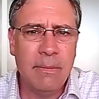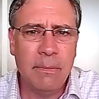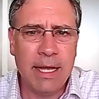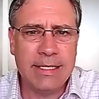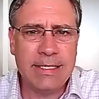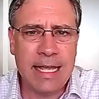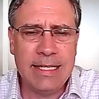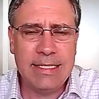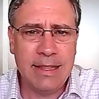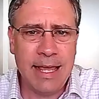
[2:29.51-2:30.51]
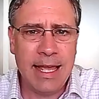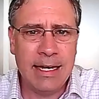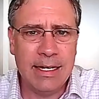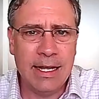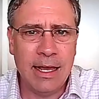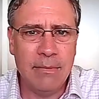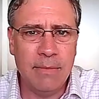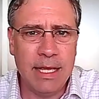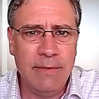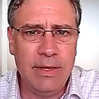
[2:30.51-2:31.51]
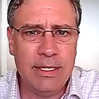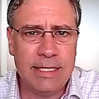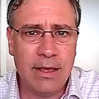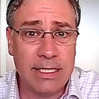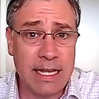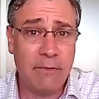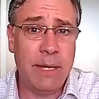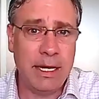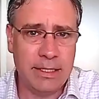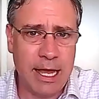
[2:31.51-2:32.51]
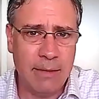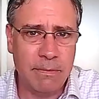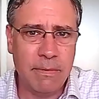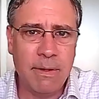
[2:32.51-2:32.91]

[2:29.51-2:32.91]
But since then, EV sales have picked up.